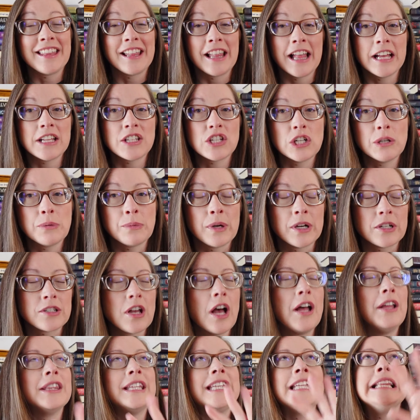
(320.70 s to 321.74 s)
And the last two
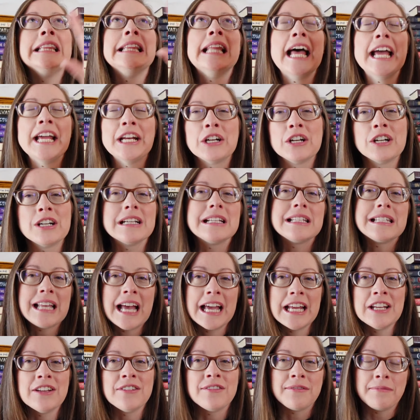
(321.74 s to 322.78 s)
books on the lighter
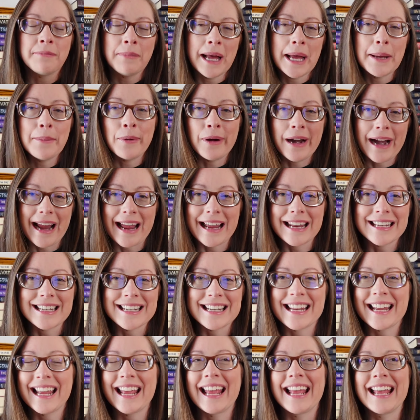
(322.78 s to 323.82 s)
side of my
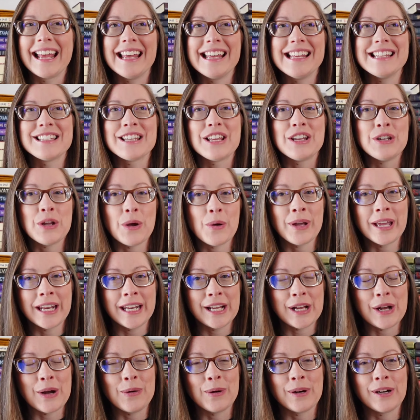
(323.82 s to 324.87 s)
brand is No
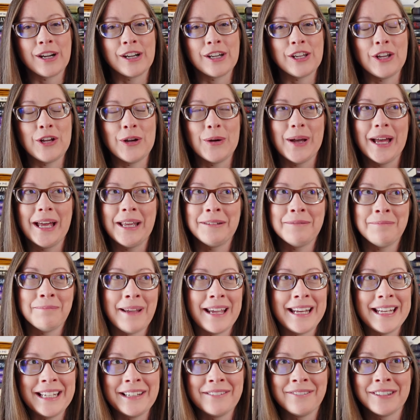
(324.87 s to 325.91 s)
Getting Ogre You
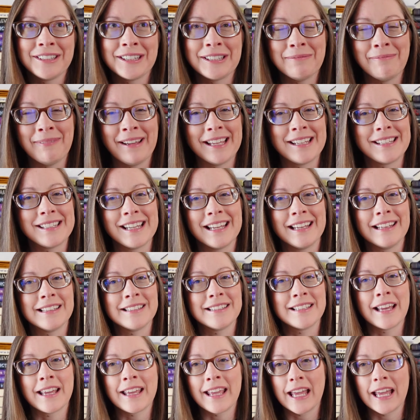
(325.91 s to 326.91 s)
and Mating with the Mantis.